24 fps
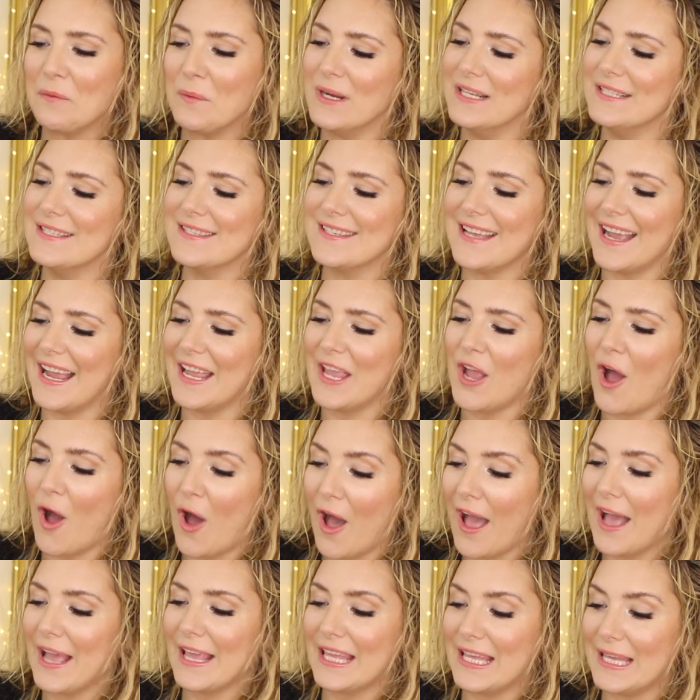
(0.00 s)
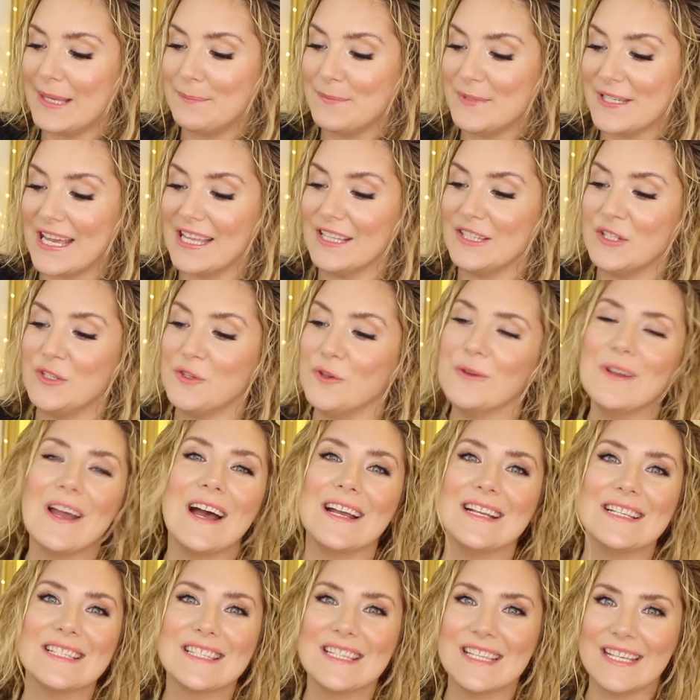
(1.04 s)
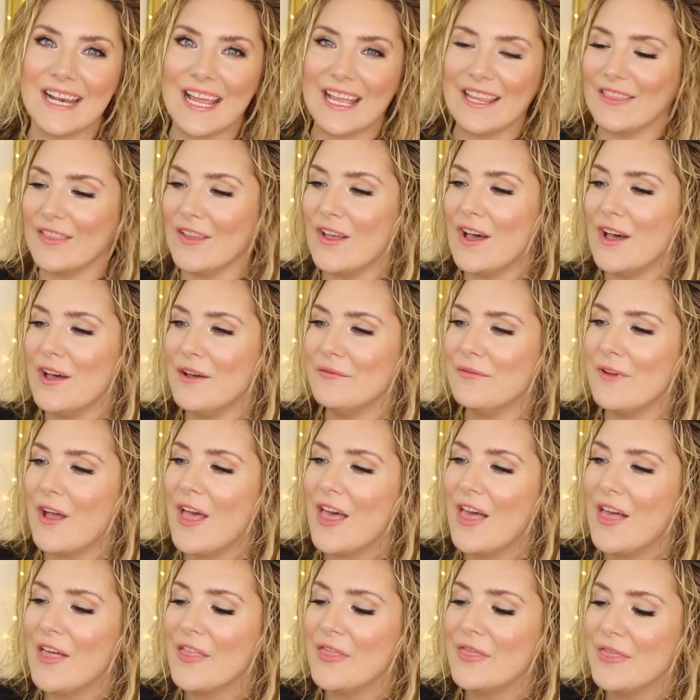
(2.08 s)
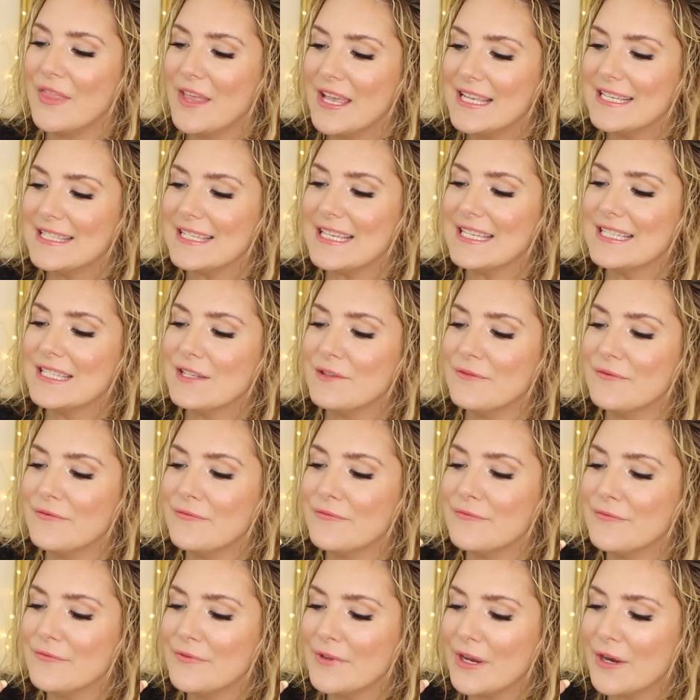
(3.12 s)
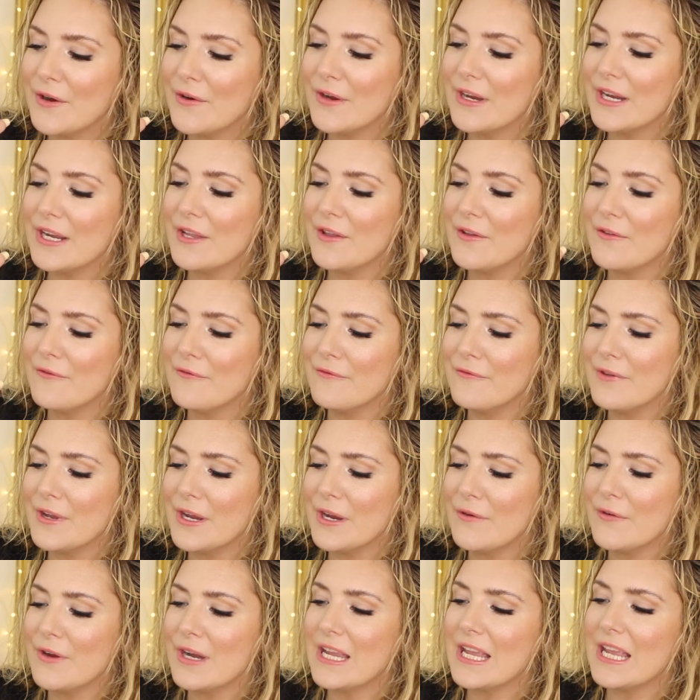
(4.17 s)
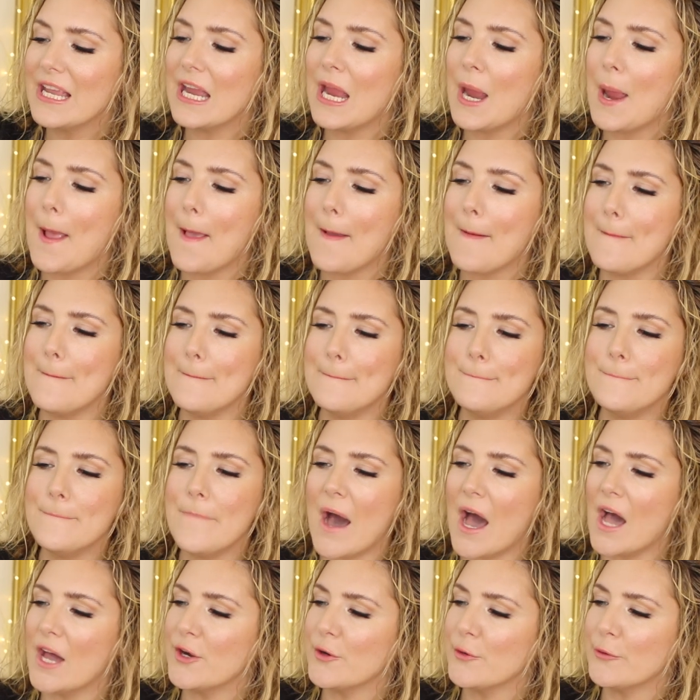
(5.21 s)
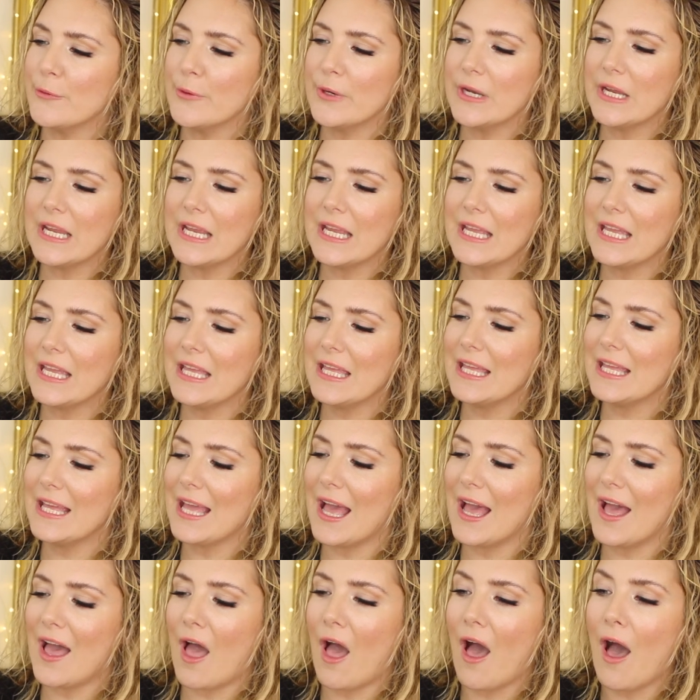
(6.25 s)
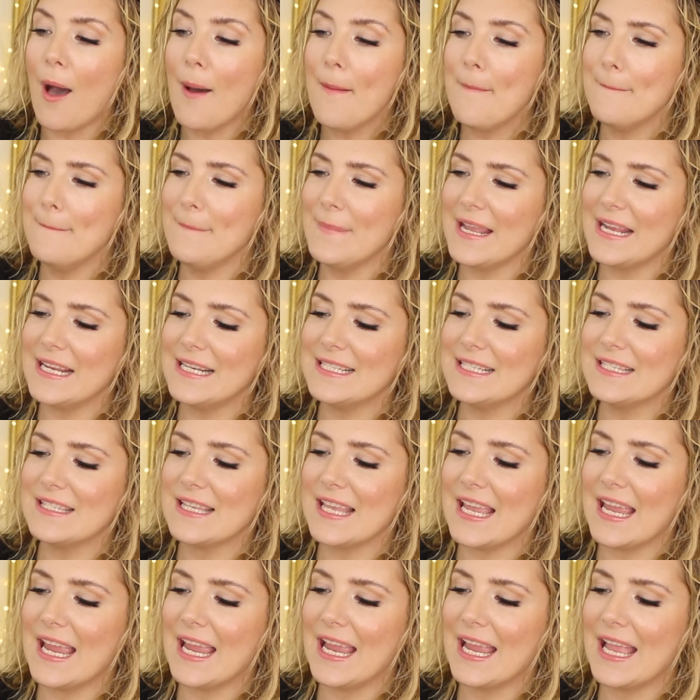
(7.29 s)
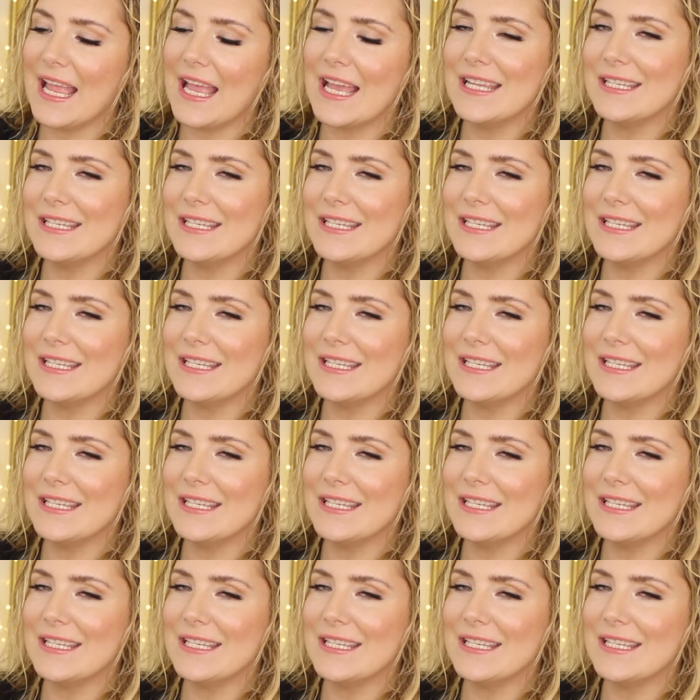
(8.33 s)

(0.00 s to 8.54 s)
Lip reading: the ones I keep telling you guys that I love. This is a very, very buttery, amazing